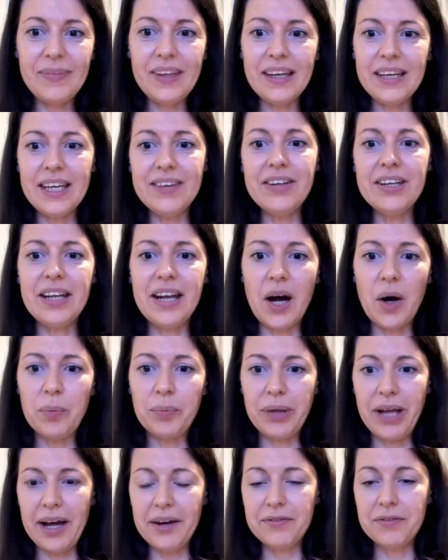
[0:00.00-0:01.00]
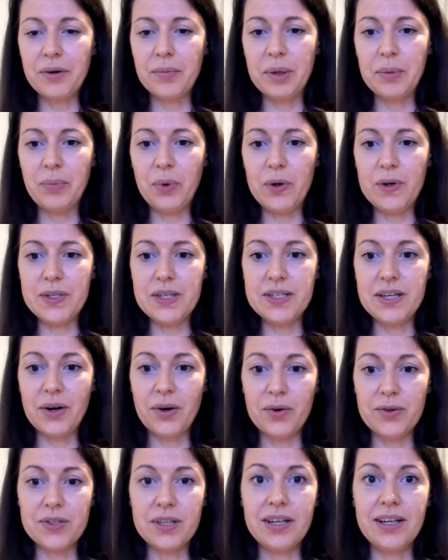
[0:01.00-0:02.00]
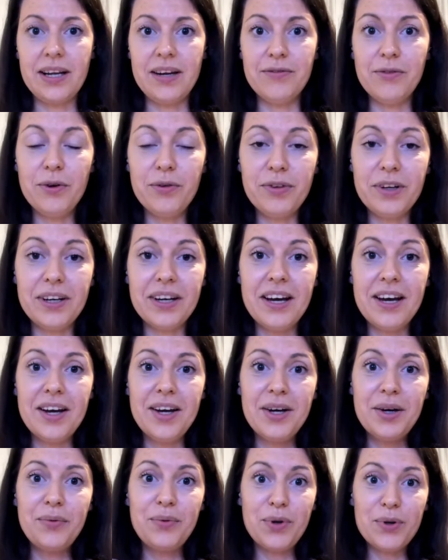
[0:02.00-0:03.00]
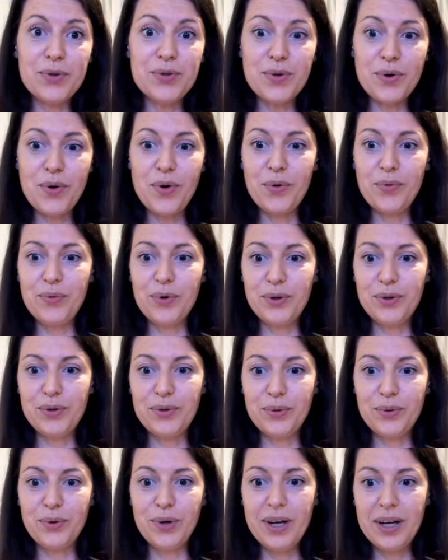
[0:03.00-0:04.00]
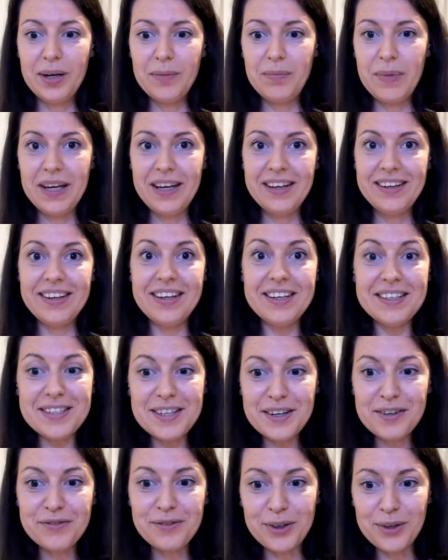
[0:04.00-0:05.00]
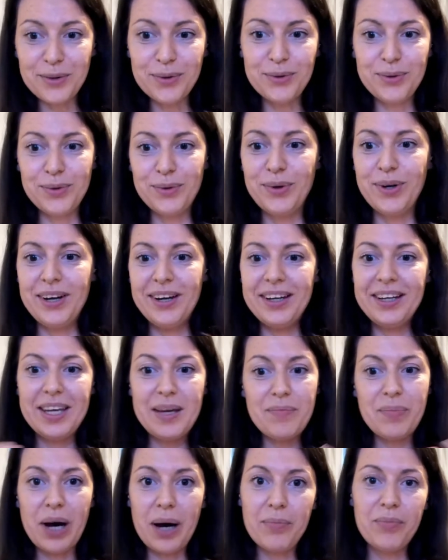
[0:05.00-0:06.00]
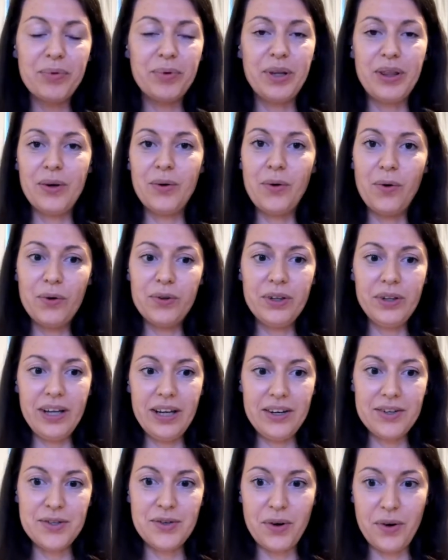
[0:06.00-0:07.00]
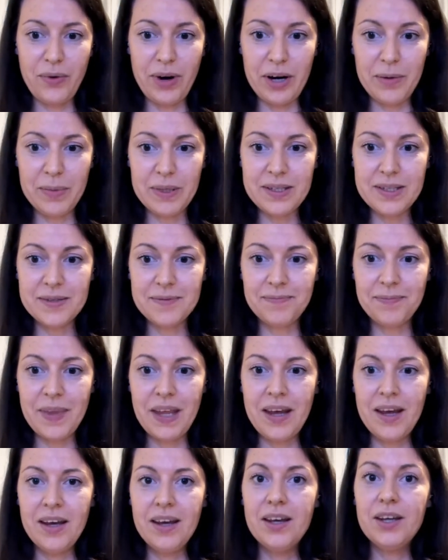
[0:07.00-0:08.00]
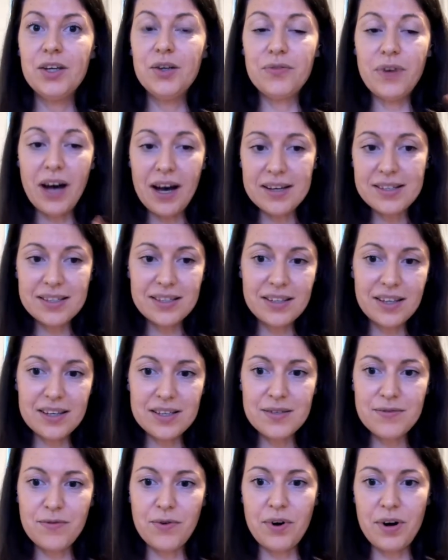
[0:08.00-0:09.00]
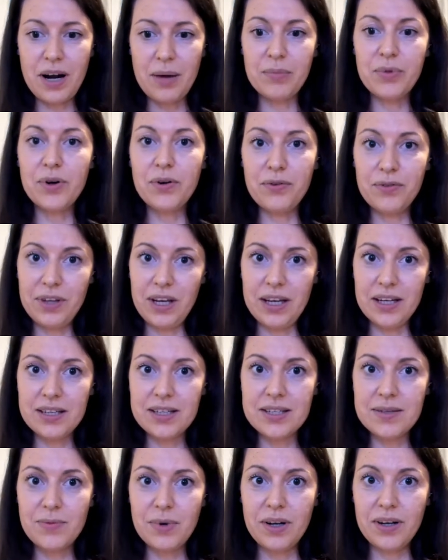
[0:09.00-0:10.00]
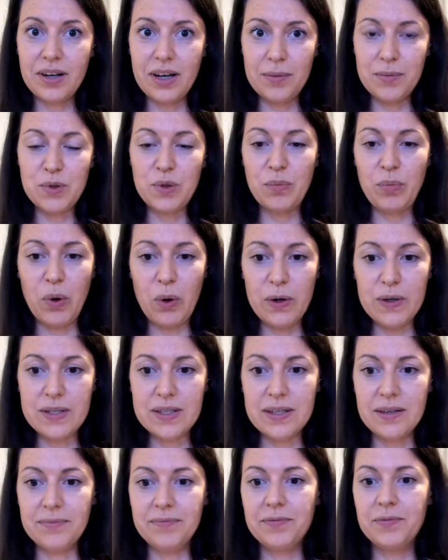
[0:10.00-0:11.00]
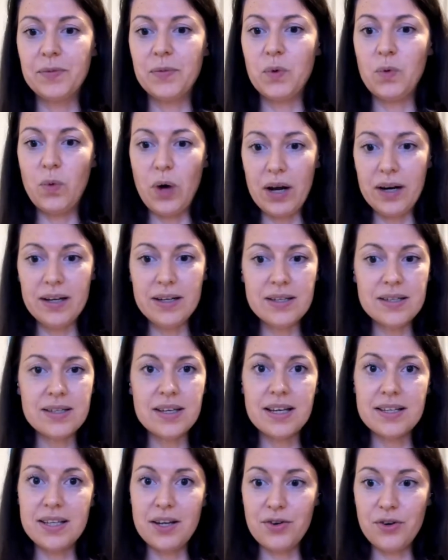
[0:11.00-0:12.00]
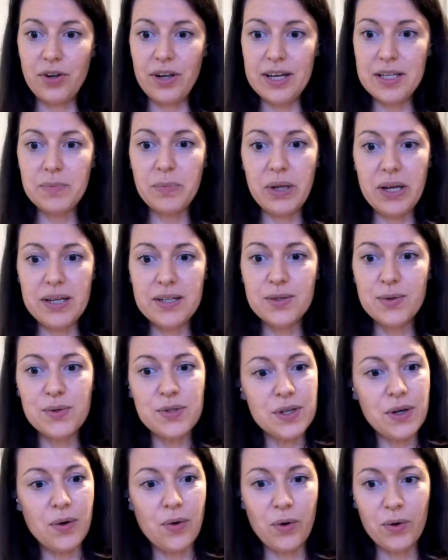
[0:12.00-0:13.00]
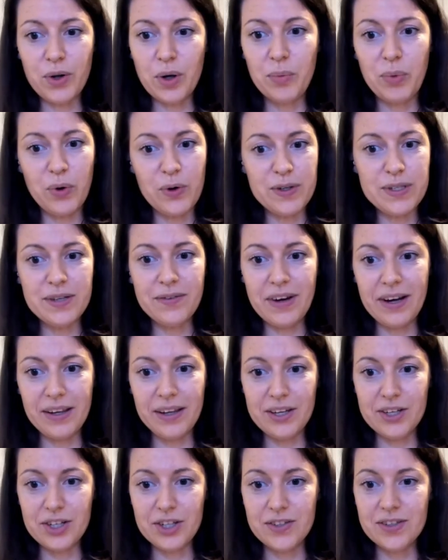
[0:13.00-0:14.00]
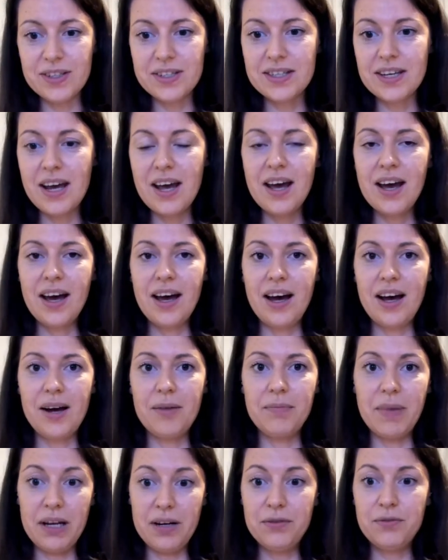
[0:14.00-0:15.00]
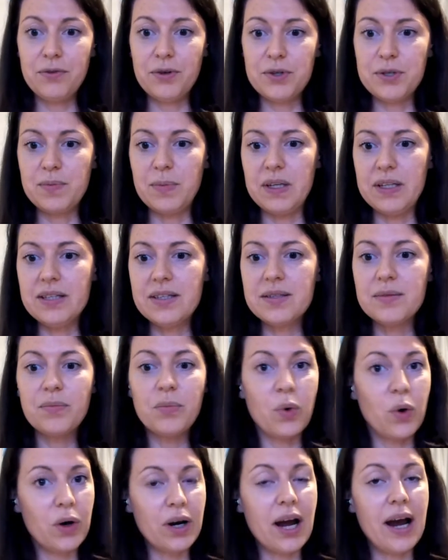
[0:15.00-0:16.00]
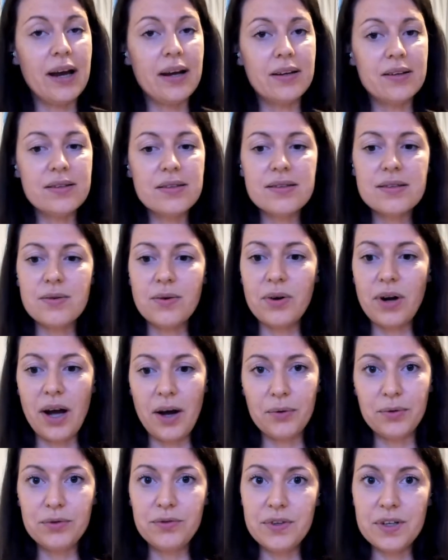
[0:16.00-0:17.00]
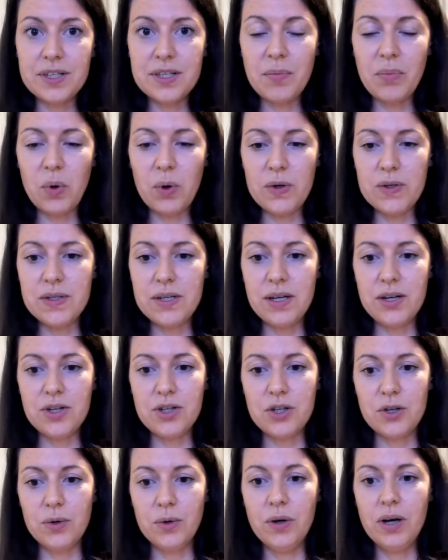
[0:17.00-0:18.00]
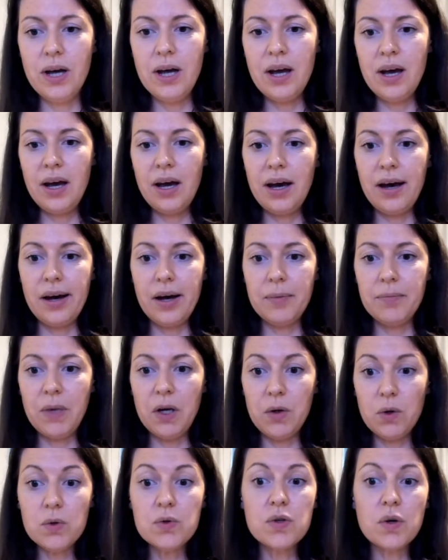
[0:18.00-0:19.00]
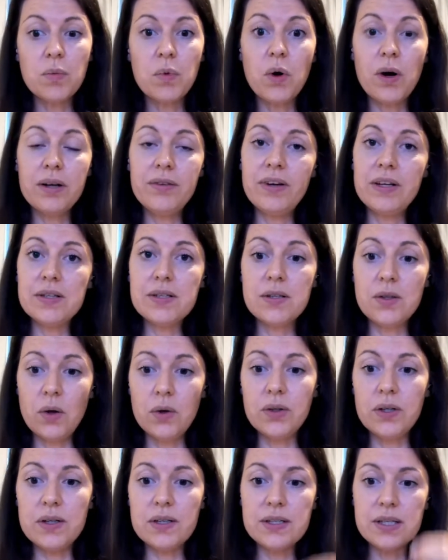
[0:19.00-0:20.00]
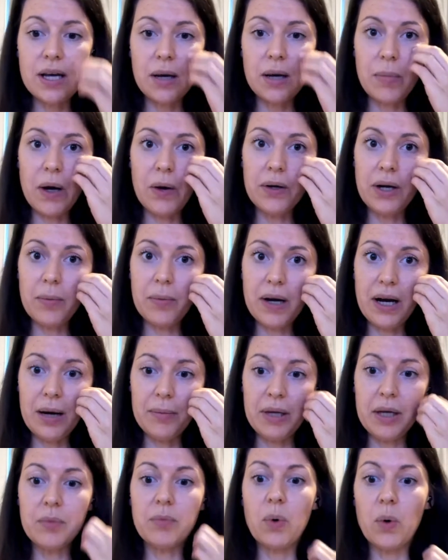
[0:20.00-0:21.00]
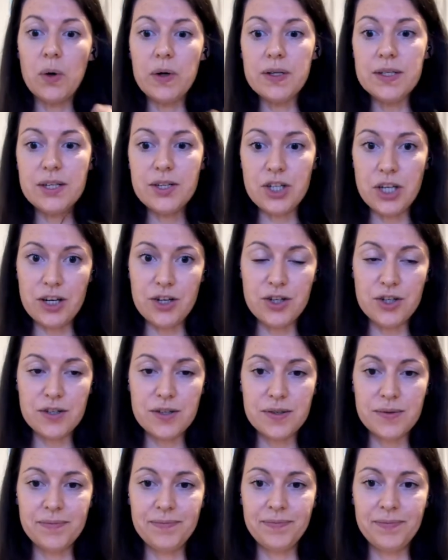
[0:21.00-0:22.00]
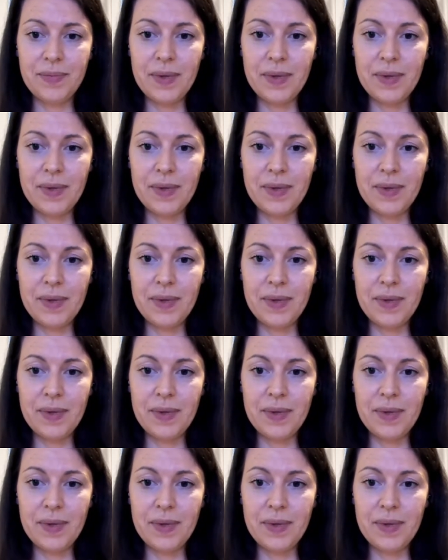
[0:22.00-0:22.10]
Given that our platform and policies are constantly evolving, we also want to make it easier for you to keep up with all the latest requirements. You've asked us for a number of things when it comes to policy. One is a centralized place to see all your policy violations and enforcements, more guidance on how to fix a policy issue, and also more advanced notice about upcoming policy changes.